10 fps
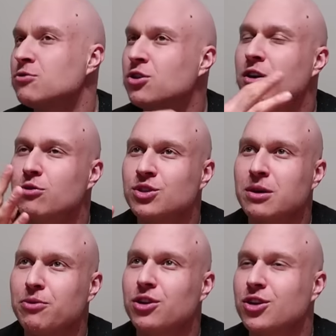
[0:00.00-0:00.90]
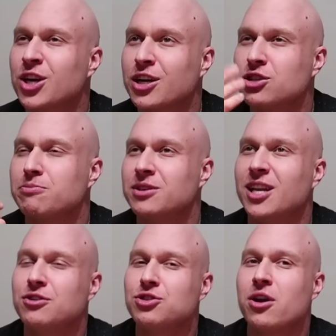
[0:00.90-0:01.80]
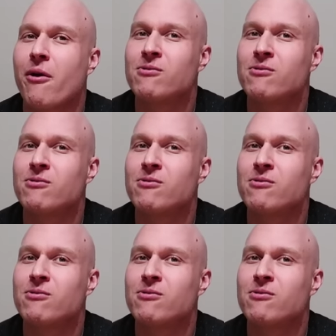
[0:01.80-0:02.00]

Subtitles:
It's starting to resemble a little ketchup in this.